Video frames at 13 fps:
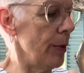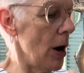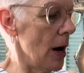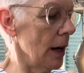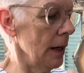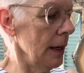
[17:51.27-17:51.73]

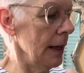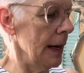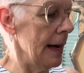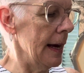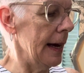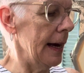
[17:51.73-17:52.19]
bottle
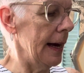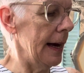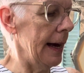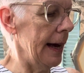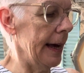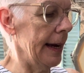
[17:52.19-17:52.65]
uh,
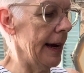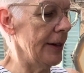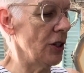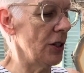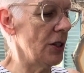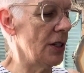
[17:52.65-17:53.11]
and I
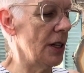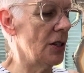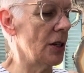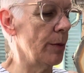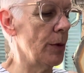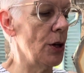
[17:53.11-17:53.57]
just did
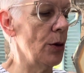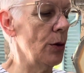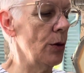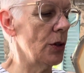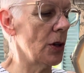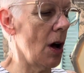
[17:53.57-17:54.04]
some
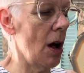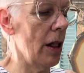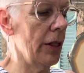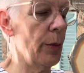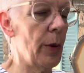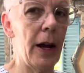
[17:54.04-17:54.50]
use
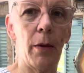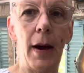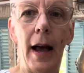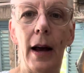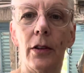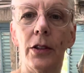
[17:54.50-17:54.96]
all the way
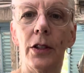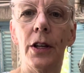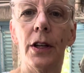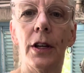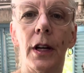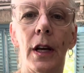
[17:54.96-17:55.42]
around.
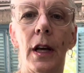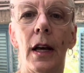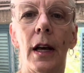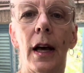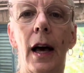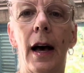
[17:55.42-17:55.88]

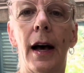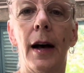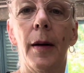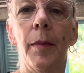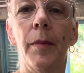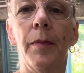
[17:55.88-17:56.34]

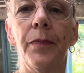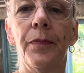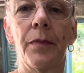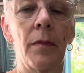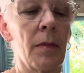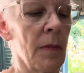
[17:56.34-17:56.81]
Um,
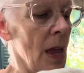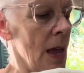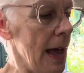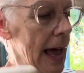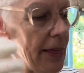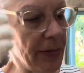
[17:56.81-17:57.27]

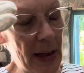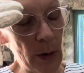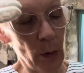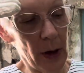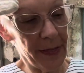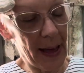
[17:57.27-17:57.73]
and
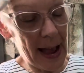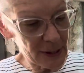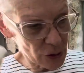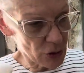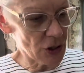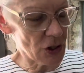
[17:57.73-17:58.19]
then when
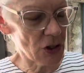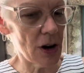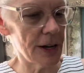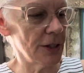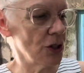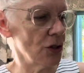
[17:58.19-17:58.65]
that
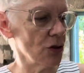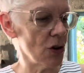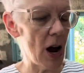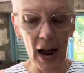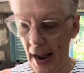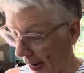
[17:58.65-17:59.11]
started to
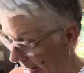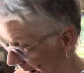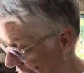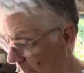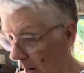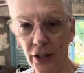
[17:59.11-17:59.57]
dry,
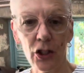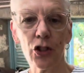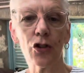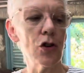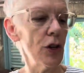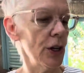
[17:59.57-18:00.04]
I got
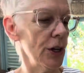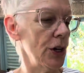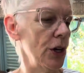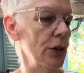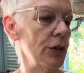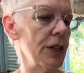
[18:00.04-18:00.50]
Stroke and
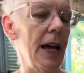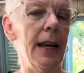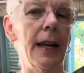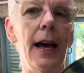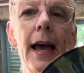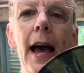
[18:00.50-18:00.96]
Coat
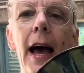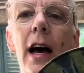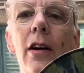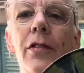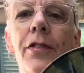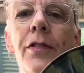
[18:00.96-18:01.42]
and I
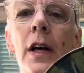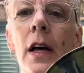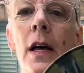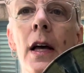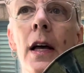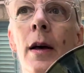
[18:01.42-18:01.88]
have
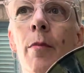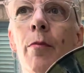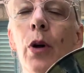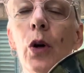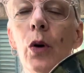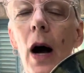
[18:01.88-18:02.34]
Blue